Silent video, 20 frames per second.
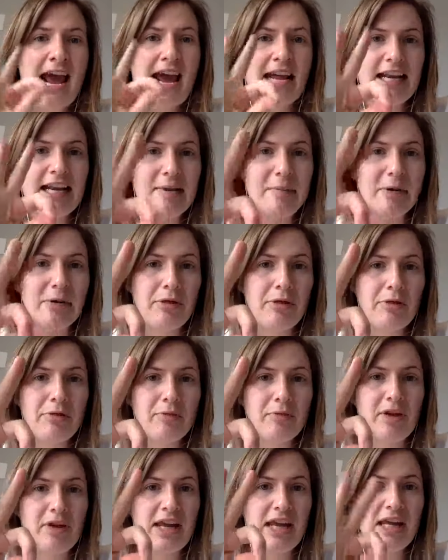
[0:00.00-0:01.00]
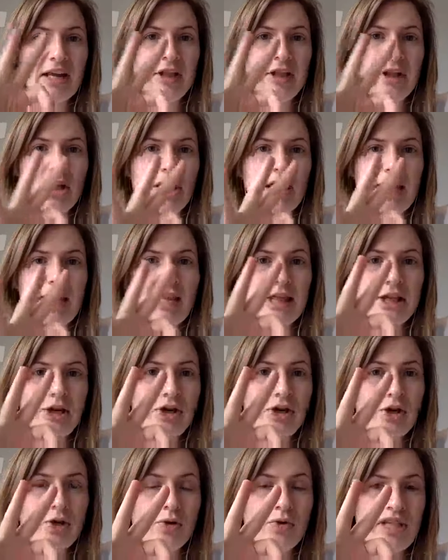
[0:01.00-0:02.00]
And number 3, look in the
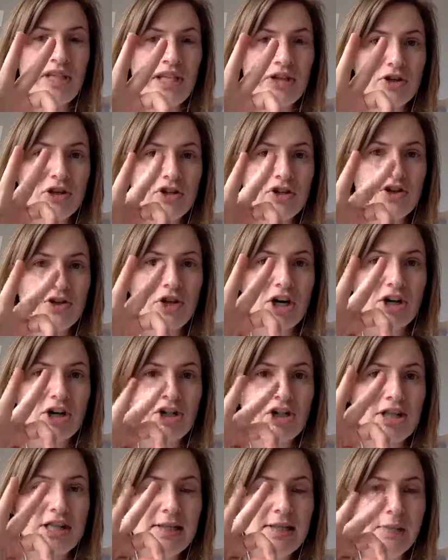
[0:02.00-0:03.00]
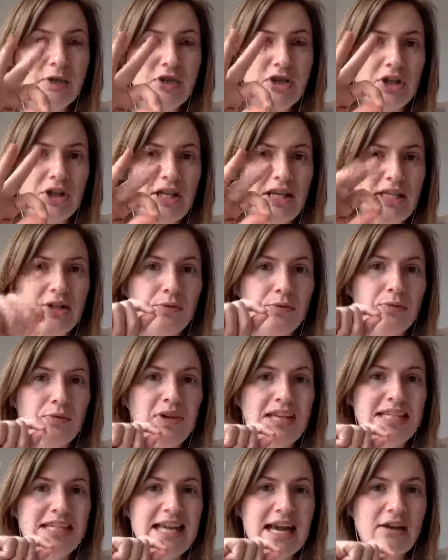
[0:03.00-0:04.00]
new teacher instructions, which you'll need to
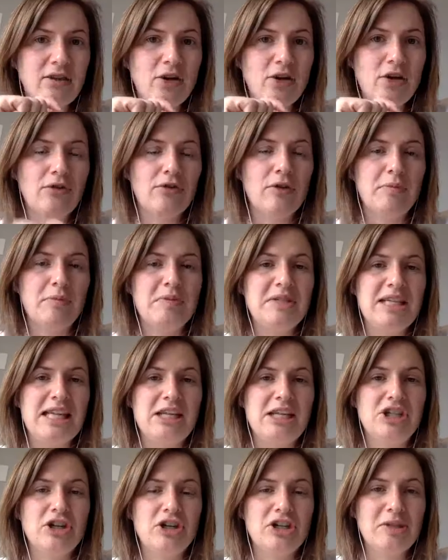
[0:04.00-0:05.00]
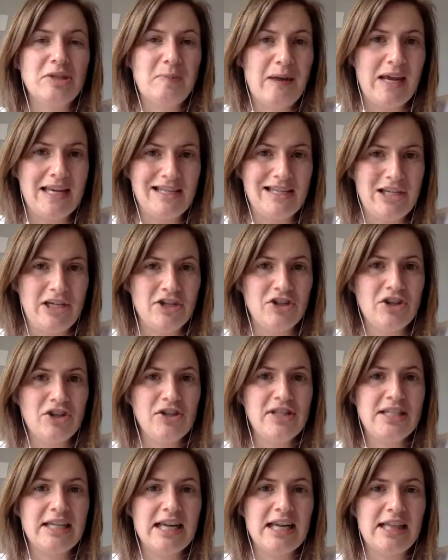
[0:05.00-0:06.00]
re-download from Teachers Pay
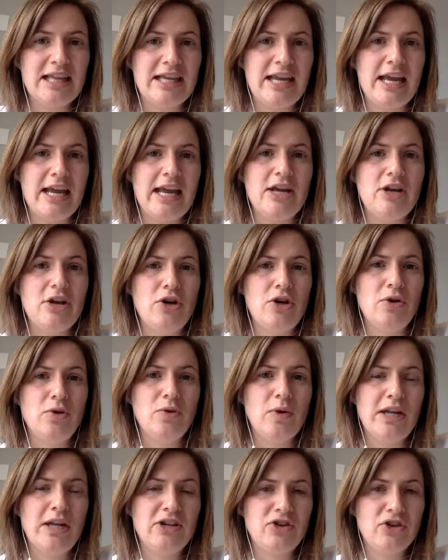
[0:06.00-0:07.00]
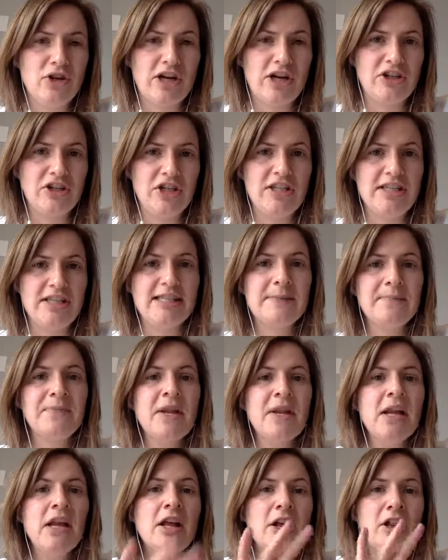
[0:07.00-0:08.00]
Teachers to get the new instructions.
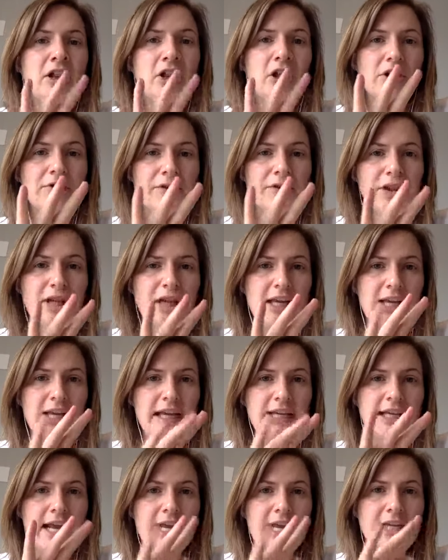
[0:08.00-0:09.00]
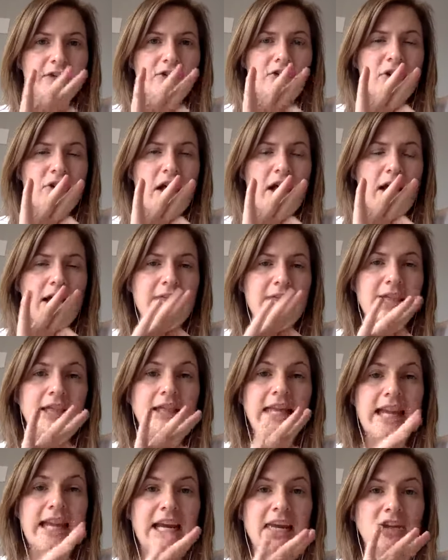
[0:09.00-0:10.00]
Look for the
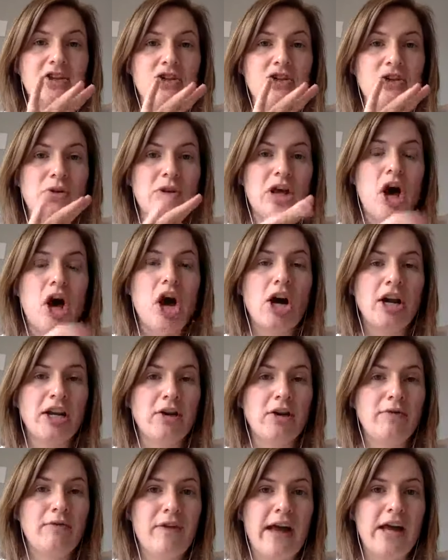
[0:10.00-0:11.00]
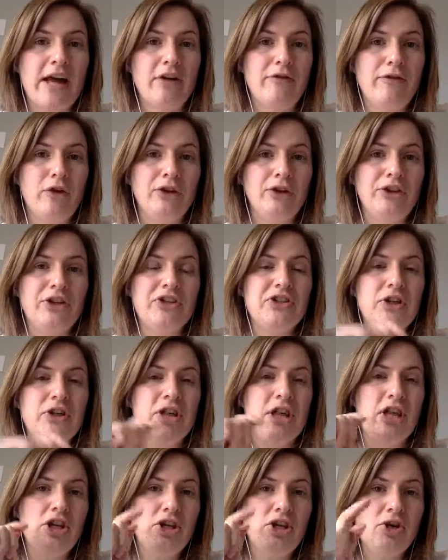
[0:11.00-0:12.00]
link to the audio file folder so
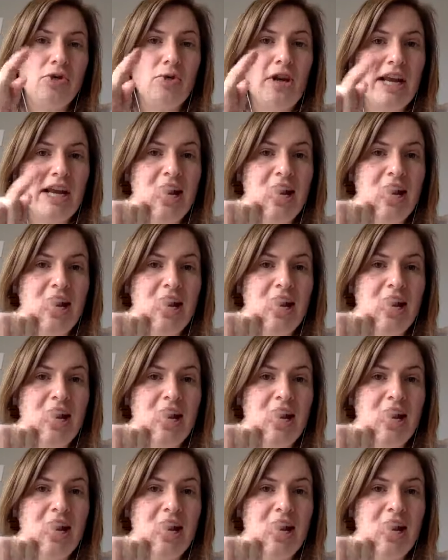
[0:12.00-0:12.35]
that you